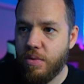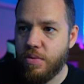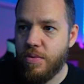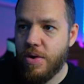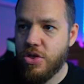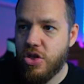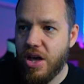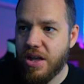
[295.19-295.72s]

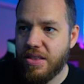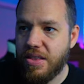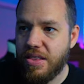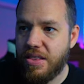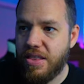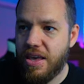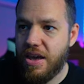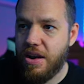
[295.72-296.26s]
rejected
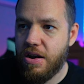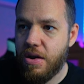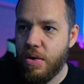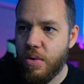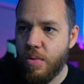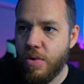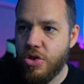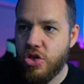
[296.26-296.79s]
there,
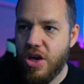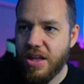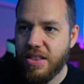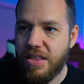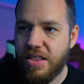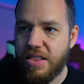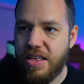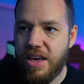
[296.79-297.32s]

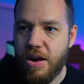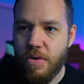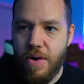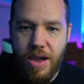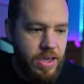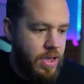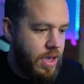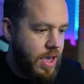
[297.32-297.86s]
rejected there,
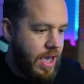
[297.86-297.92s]
right?